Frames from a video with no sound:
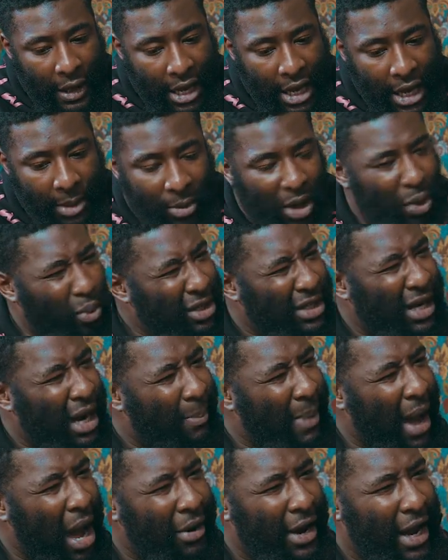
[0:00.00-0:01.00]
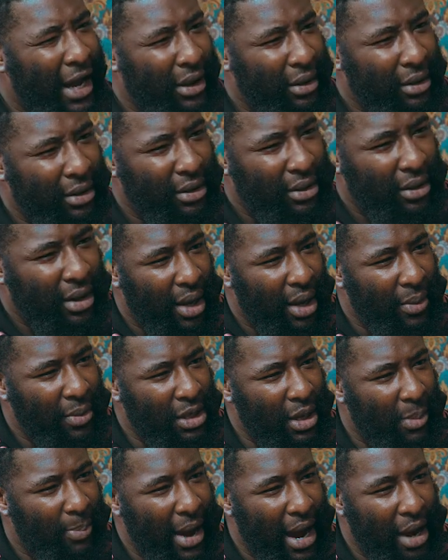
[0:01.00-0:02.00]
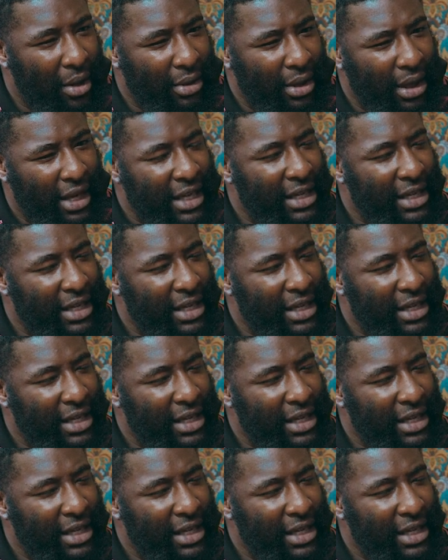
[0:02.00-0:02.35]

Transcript: Um, but it wasn't about that. It was about